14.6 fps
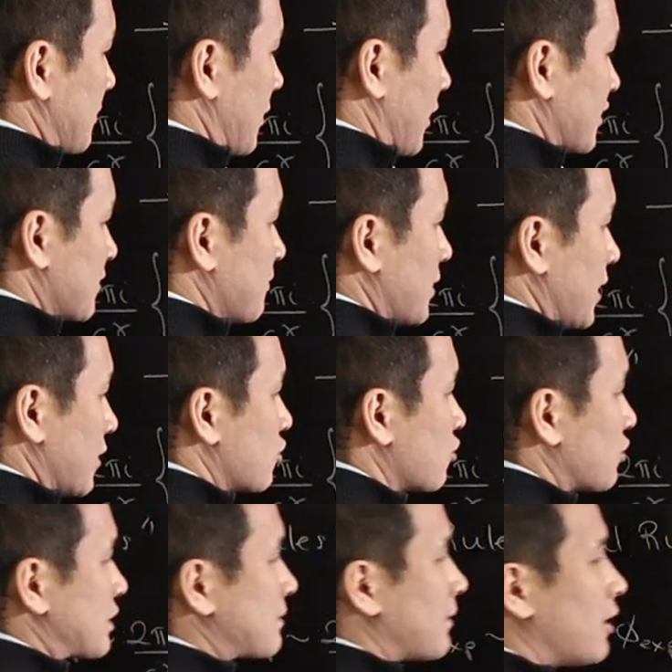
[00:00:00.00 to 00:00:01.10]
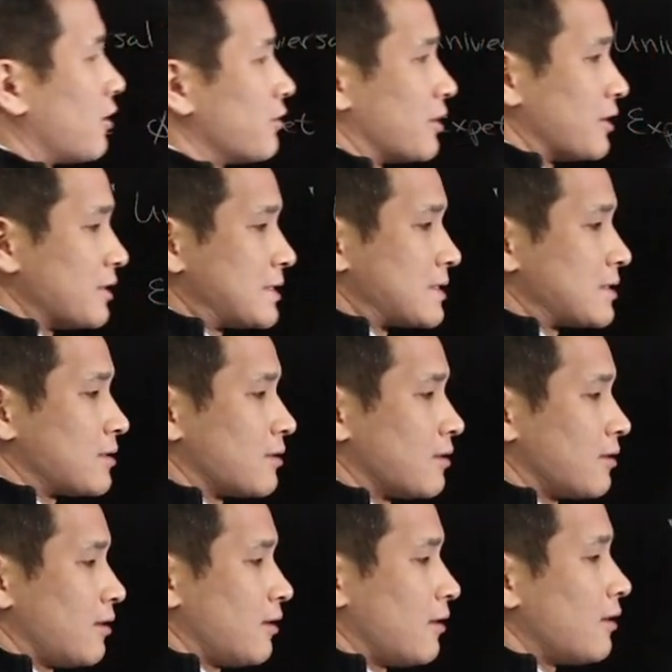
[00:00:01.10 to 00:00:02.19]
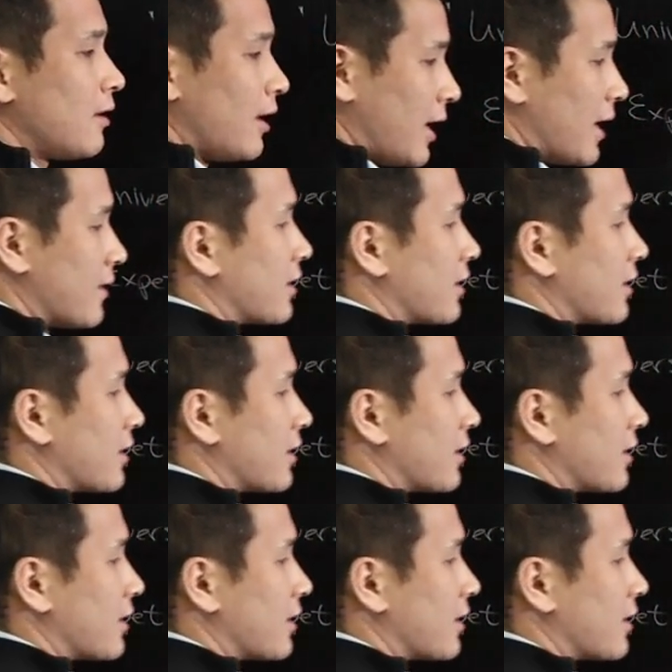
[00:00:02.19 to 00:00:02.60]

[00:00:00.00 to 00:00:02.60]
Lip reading: exponential smallness. And then